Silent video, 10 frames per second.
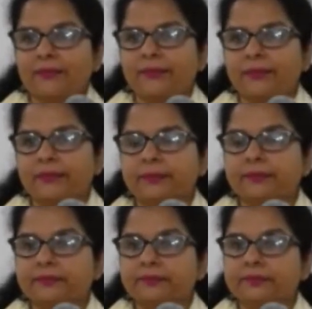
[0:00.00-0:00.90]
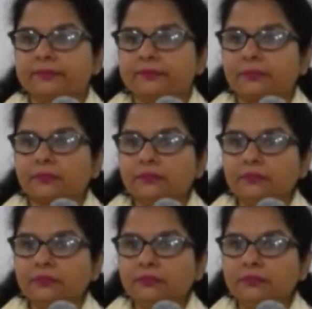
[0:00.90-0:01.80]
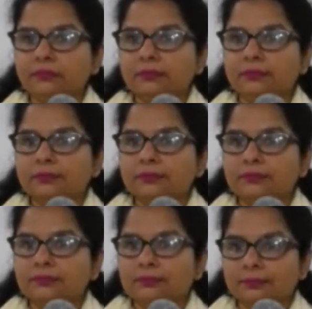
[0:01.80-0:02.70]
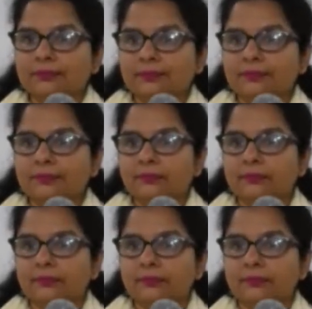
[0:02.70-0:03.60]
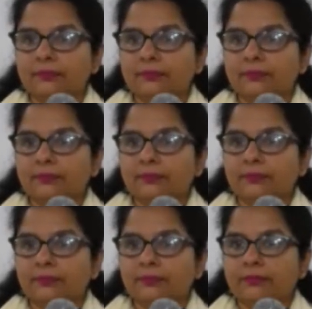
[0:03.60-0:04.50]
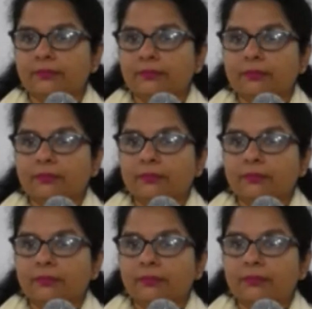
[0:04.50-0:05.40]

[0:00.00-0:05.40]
Nobody speaks.